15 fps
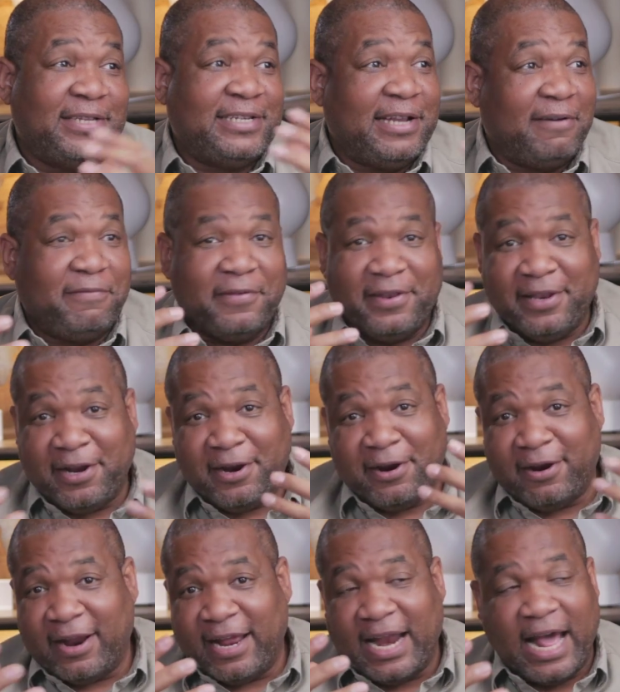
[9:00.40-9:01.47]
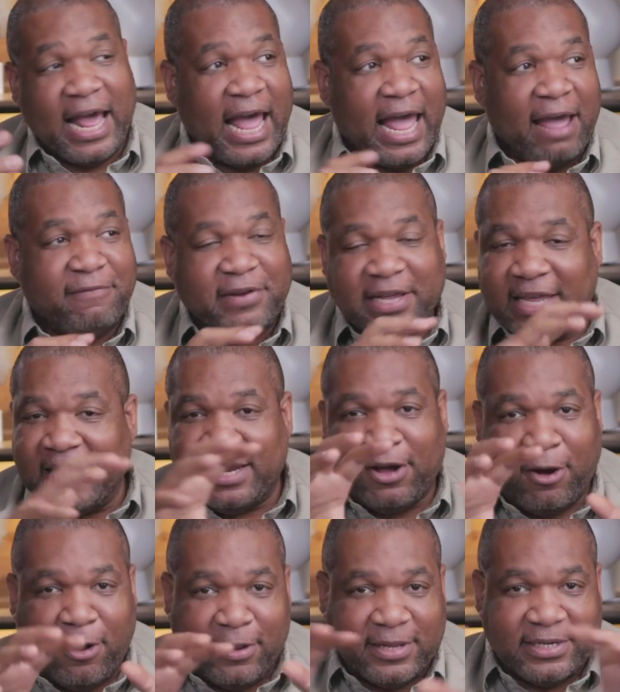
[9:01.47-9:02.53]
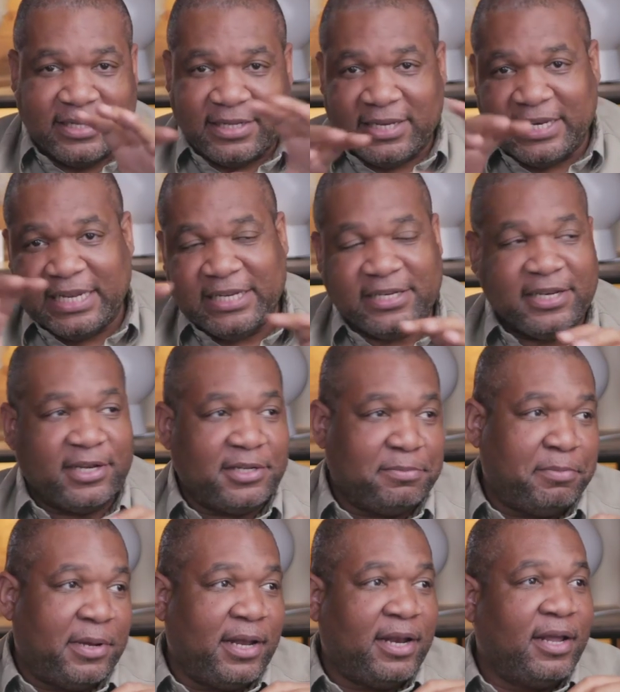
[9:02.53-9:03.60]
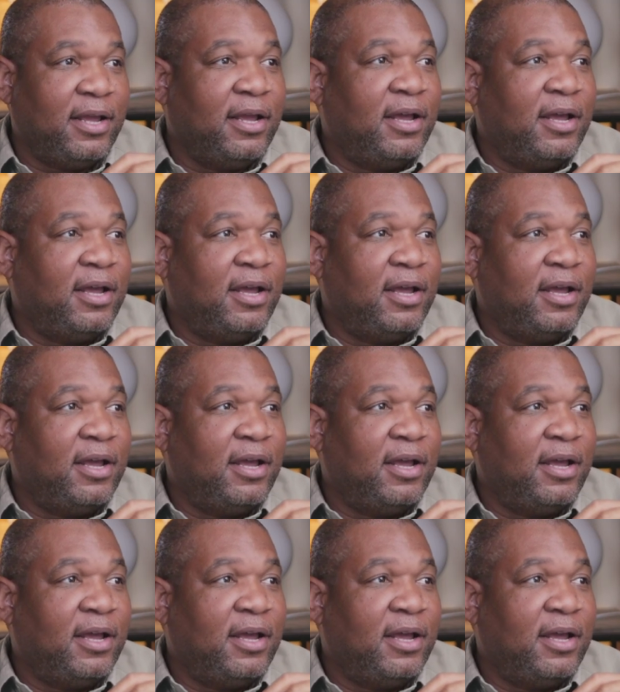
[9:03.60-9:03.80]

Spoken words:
stuff in there, and I have to get all into the details, but